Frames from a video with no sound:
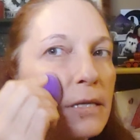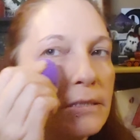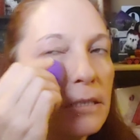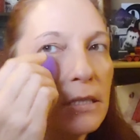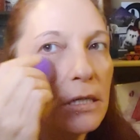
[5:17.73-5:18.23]

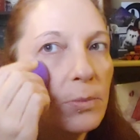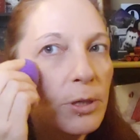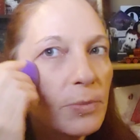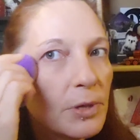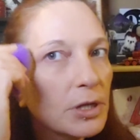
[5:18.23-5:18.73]
it's a little
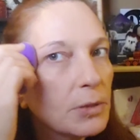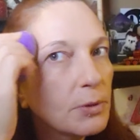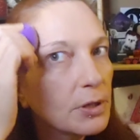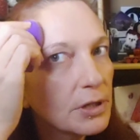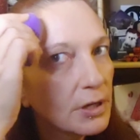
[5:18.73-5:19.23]
bit
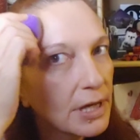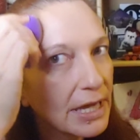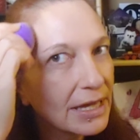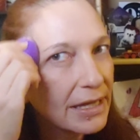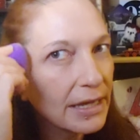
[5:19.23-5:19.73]
buildable. You
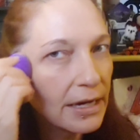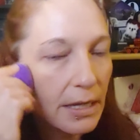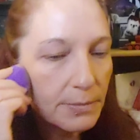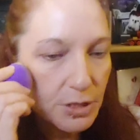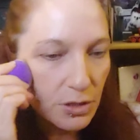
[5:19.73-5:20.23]
can get
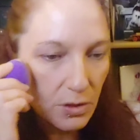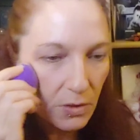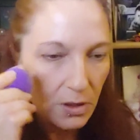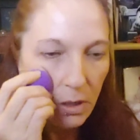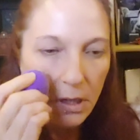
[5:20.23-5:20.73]
up
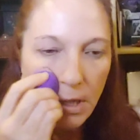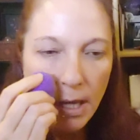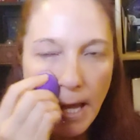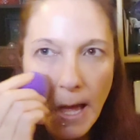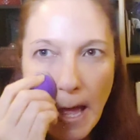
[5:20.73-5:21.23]
to
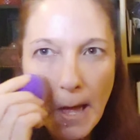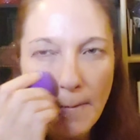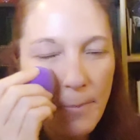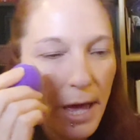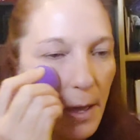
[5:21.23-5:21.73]

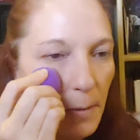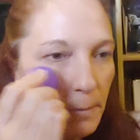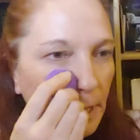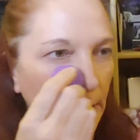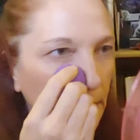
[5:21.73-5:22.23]

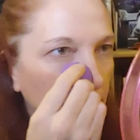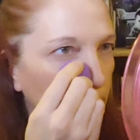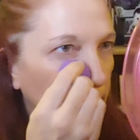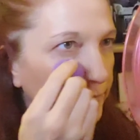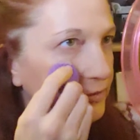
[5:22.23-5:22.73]
about
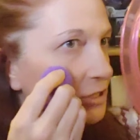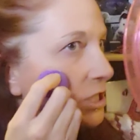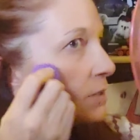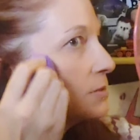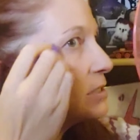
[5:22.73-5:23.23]
medium
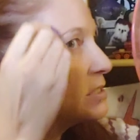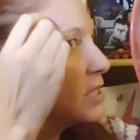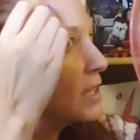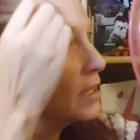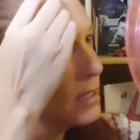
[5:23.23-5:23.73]
coverage, I would
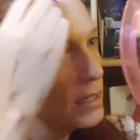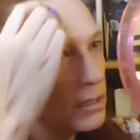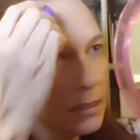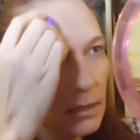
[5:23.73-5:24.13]
say.